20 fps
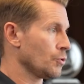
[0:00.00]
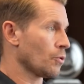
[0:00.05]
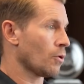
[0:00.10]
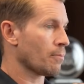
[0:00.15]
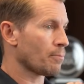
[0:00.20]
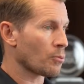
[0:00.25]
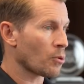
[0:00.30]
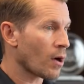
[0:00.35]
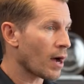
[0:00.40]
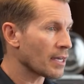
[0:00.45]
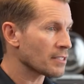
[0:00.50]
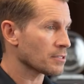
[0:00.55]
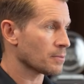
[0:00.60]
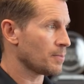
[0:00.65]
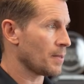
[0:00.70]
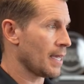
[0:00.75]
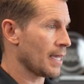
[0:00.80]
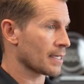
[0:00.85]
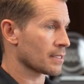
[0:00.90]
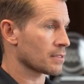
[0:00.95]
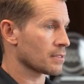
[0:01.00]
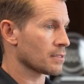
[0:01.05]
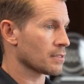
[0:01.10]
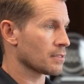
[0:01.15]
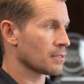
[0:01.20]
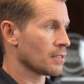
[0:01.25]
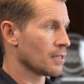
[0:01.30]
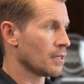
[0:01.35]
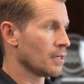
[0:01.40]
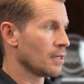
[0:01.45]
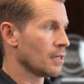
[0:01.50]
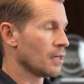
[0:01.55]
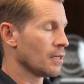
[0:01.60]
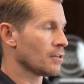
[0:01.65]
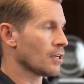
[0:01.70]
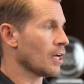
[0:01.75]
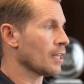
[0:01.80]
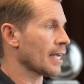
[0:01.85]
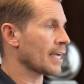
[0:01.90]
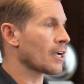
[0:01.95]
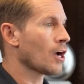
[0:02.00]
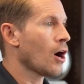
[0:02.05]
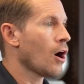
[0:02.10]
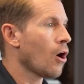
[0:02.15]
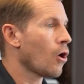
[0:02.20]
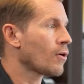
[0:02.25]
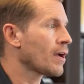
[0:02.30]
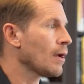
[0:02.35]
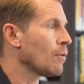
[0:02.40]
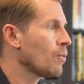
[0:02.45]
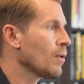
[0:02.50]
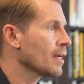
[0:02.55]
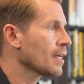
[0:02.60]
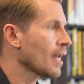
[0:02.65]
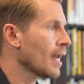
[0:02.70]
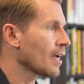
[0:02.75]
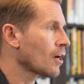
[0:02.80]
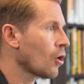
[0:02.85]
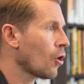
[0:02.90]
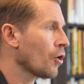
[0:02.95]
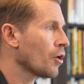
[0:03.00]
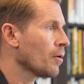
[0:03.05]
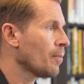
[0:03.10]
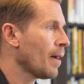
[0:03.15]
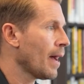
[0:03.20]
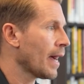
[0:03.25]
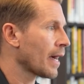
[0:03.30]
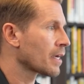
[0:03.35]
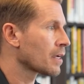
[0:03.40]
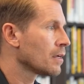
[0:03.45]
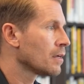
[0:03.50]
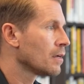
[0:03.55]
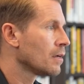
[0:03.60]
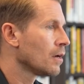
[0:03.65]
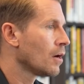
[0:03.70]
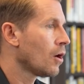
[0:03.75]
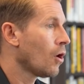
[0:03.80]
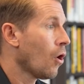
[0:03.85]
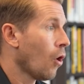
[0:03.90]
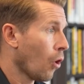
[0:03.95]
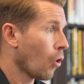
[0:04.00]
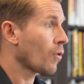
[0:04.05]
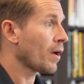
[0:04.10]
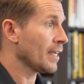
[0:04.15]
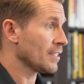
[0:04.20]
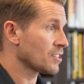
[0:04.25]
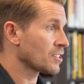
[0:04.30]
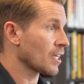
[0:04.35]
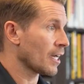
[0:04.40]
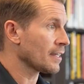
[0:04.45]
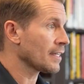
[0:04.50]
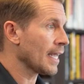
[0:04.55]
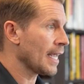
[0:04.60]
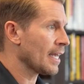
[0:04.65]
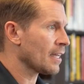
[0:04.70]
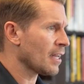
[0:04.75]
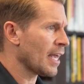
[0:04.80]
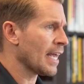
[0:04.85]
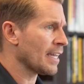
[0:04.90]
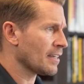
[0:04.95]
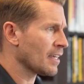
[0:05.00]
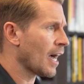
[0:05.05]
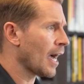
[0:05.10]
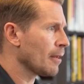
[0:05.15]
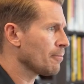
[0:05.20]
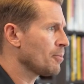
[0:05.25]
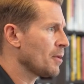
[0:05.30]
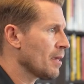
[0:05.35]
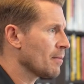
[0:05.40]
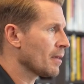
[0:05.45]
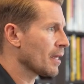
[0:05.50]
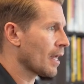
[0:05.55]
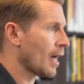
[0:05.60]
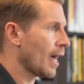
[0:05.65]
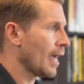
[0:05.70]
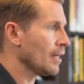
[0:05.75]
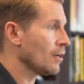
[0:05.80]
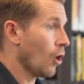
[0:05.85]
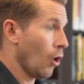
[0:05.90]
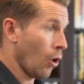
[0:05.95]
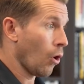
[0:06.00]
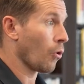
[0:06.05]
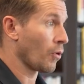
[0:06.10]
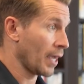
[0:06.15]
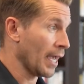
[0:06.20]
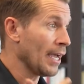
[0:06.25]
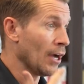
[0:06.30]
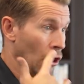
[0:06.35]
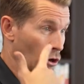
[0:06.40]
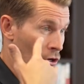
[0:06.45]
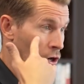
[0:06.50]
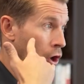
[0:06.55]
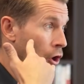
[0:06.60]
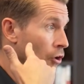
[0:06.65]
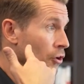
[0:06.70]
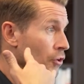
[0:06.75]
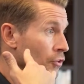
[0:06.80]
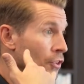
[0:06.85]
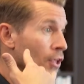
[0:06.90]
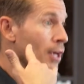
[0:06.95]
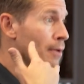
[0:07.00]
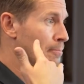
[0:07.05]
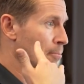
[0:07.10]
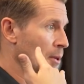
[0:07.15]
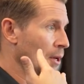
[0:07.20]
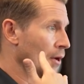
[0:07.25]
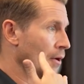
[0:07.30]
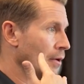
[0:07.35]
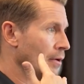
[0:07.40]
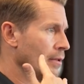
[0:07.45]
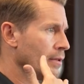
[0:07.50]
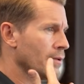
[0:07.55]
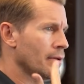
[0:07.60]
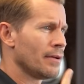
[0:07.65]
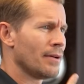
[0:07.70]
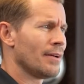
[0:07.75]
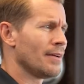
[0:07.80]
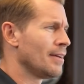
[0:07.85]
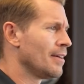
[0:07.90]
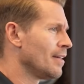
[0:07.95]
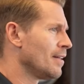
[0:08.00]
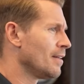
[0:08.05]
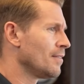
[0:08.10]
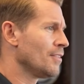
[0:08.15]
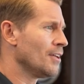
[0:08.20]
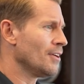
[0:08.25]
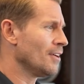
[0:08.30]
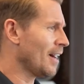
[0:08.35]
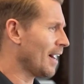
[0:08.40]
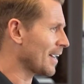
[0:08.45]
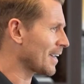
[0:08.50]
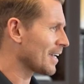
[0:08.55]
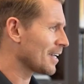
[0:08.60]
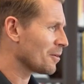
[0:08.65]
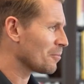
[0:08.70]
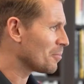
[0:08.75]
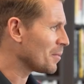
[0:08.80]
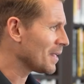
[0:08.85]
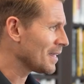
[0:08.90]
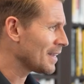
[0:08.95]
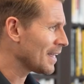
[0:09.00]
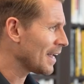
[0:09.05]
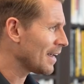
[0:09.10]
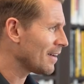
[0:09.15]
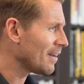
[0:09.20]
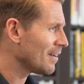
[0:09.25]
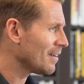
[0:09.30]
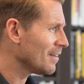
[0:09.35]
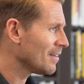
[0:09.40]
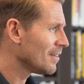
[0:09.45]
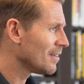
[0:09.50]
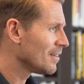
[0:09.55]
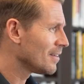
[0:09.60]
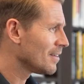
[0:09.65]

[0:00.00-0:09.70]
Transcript: your prospects. Not like, okay, when can I call you back? Okay, Sunday at, at 9 p.m. at night? Okay, I'll call you then, Bill. They're not going to be there.